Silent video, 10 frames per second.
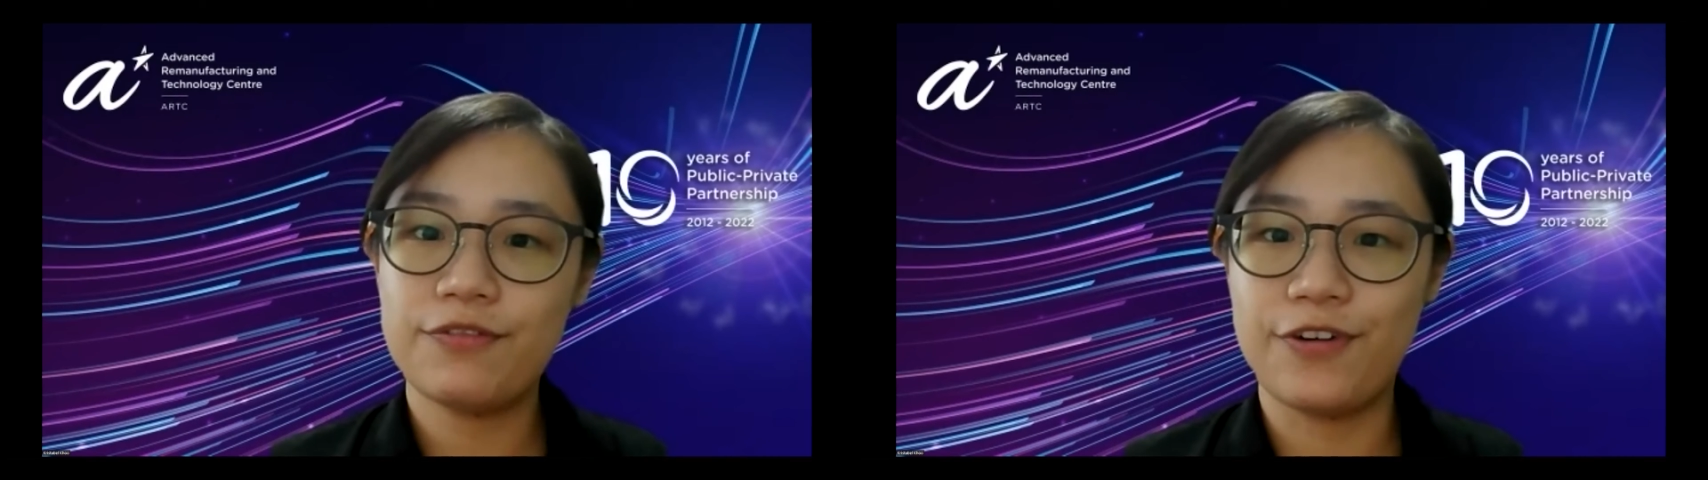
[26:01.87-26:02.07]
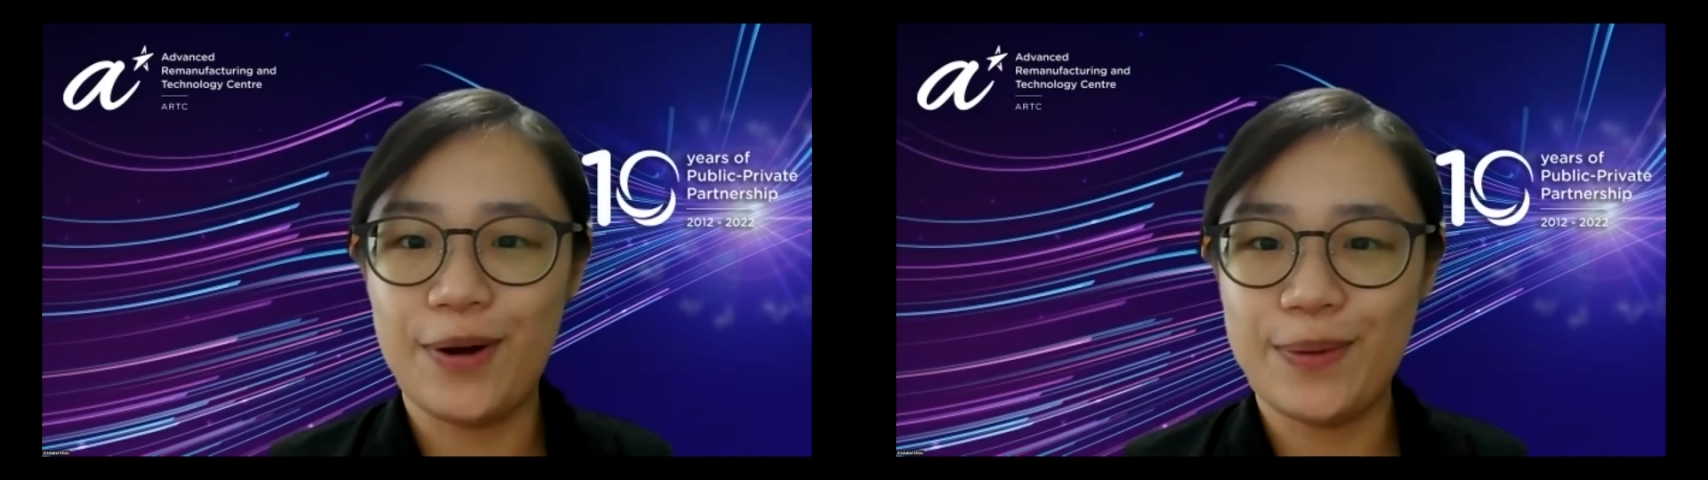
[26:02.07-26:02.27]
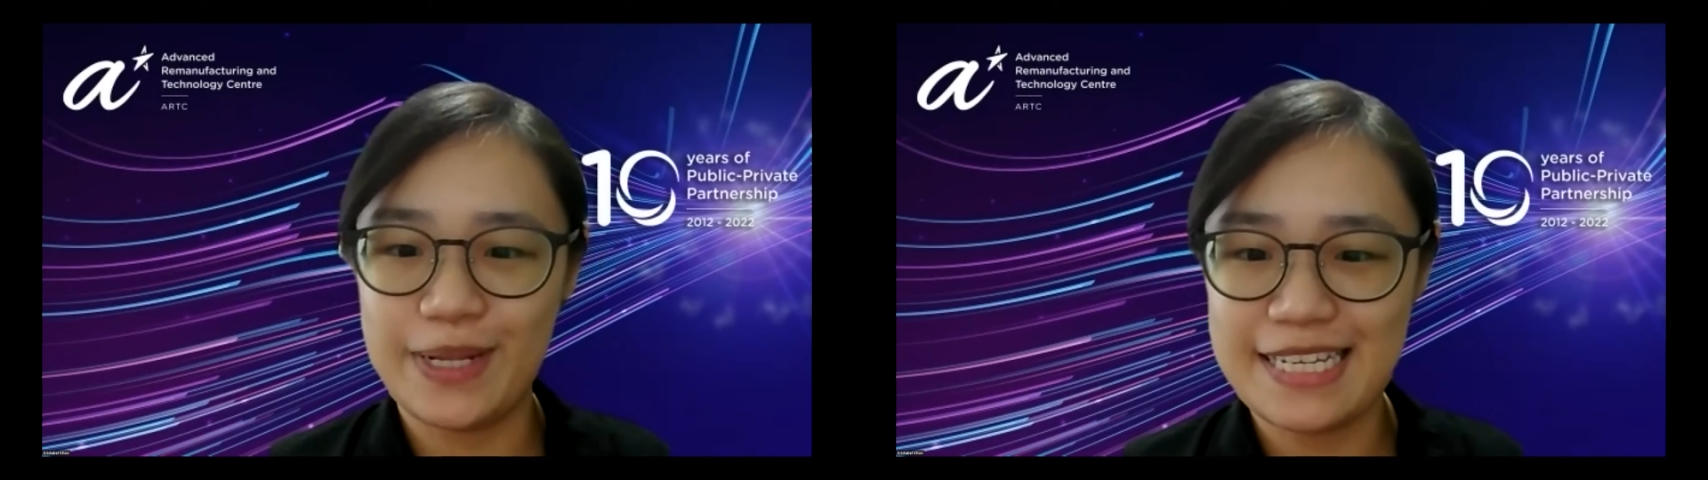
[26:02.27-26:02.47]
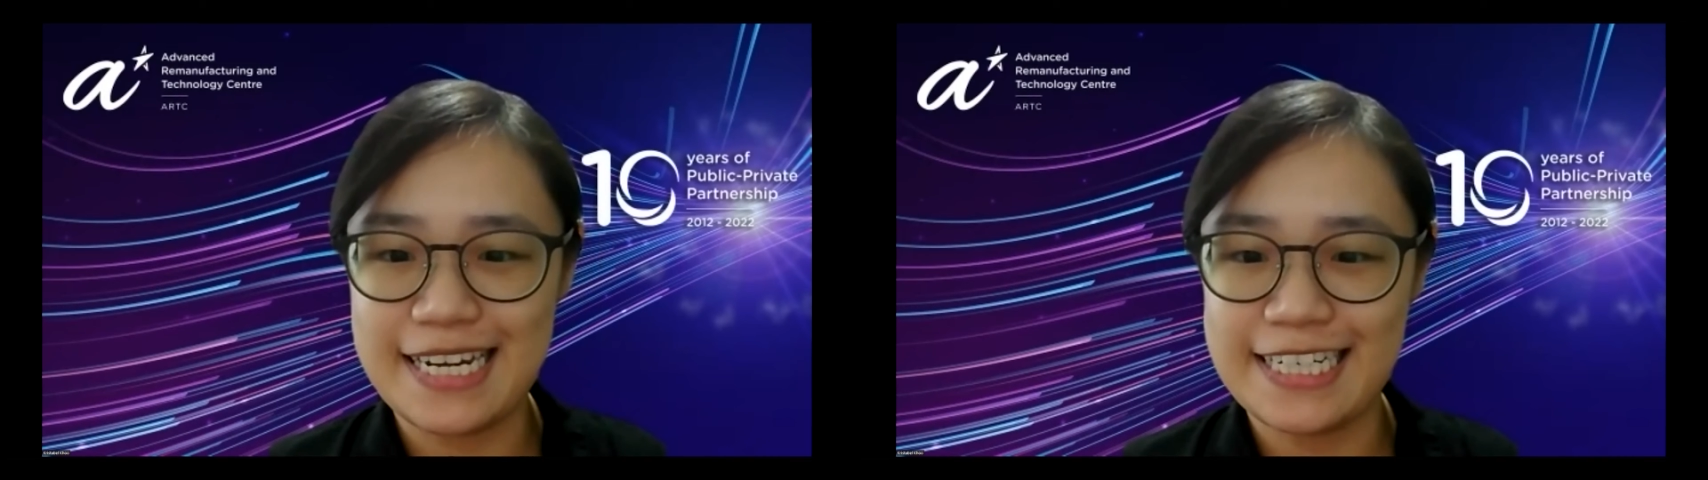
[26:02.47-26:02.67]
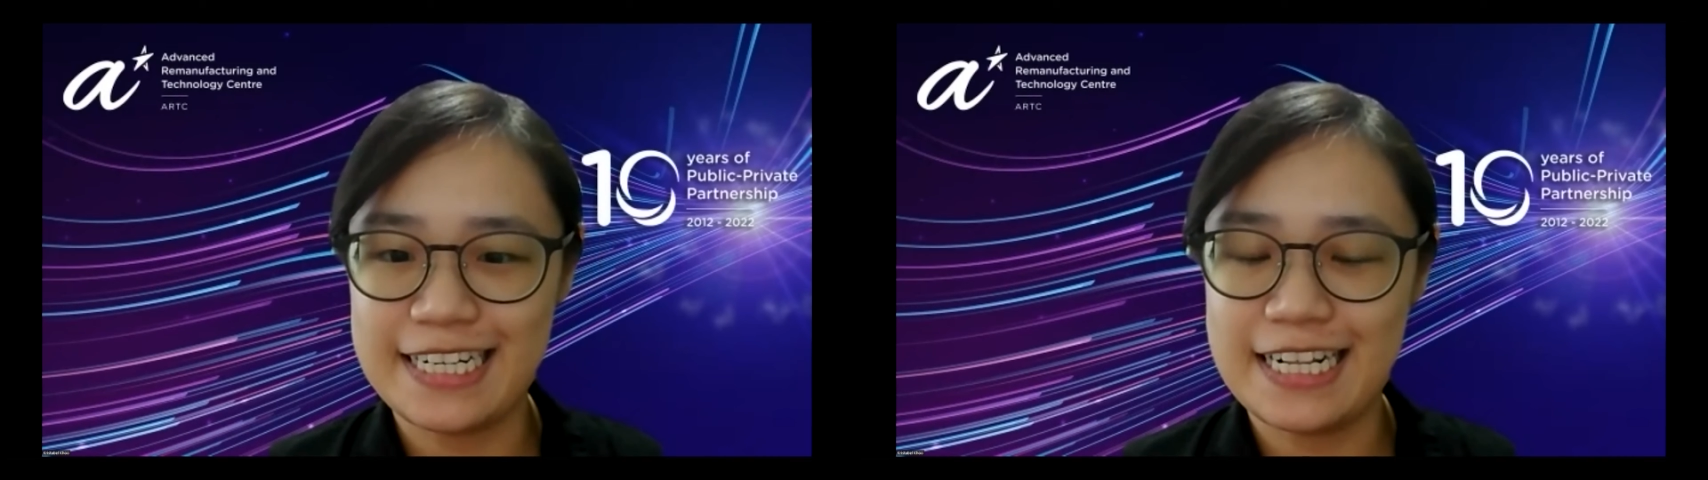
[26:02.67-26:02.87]
from the
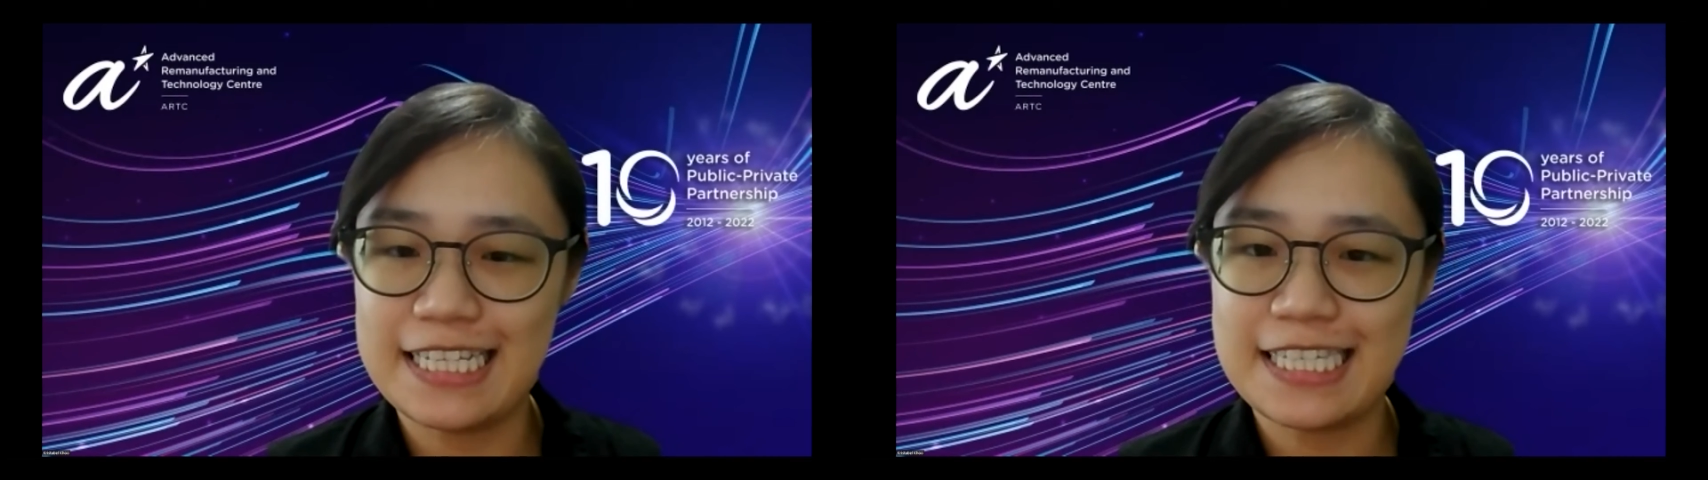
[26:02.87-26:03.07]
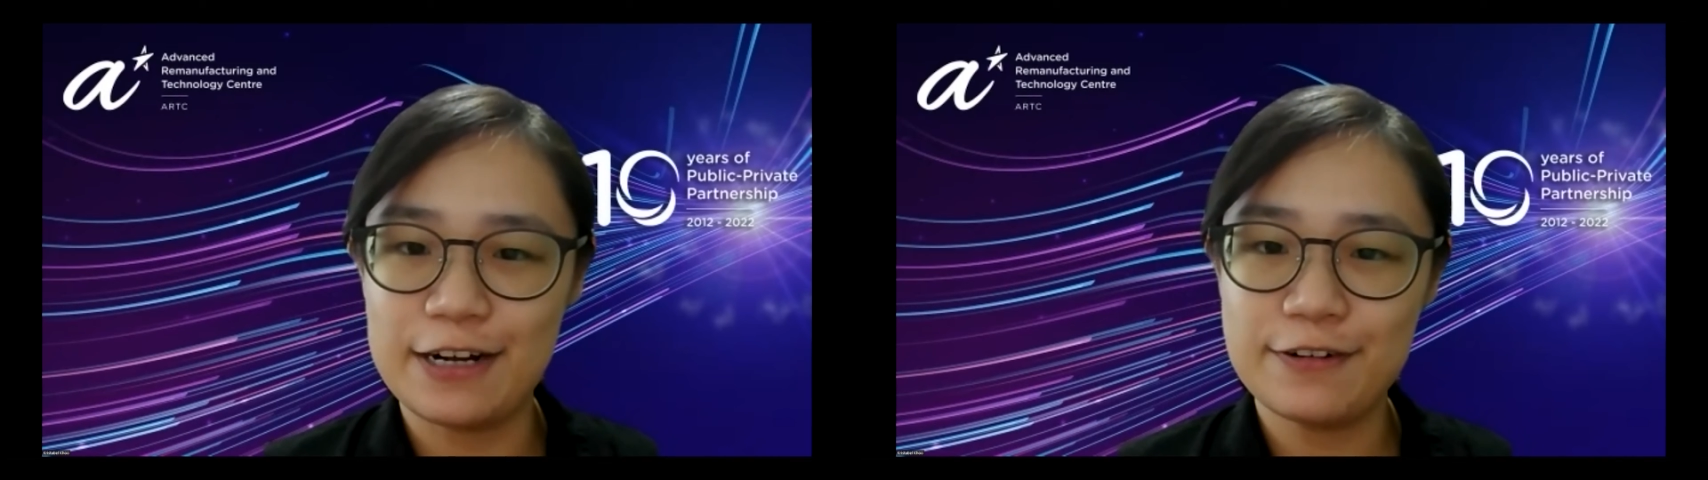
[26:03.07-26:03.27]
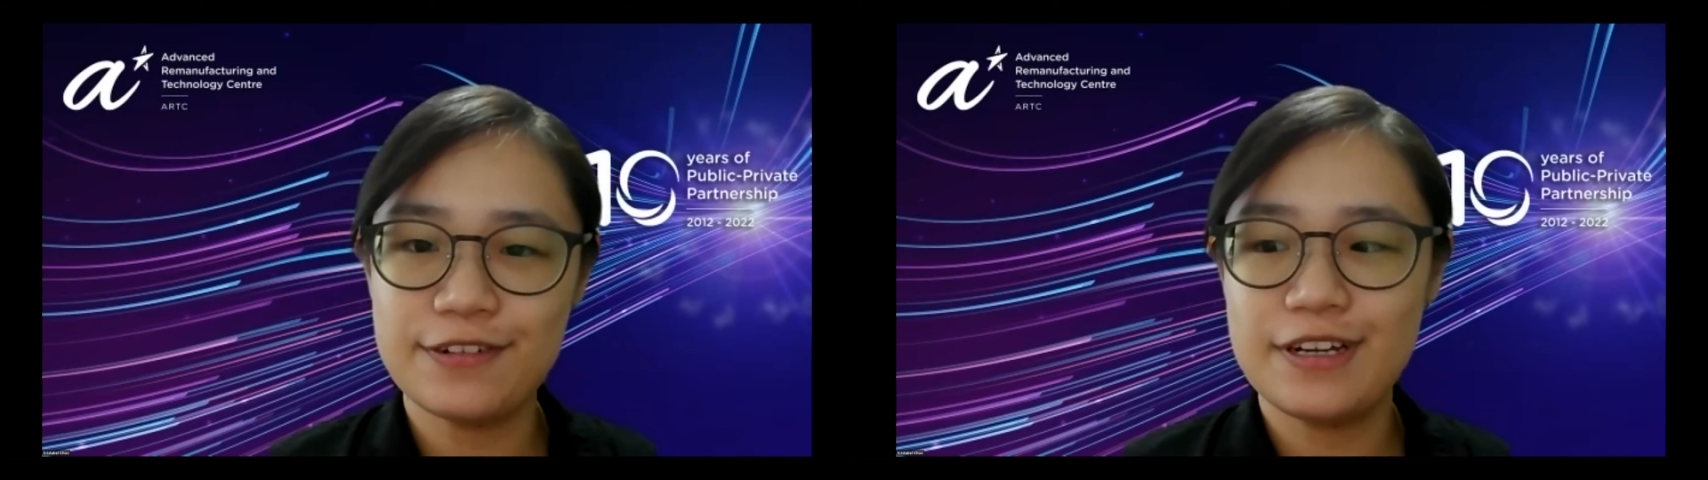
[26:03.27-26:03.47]
session itself.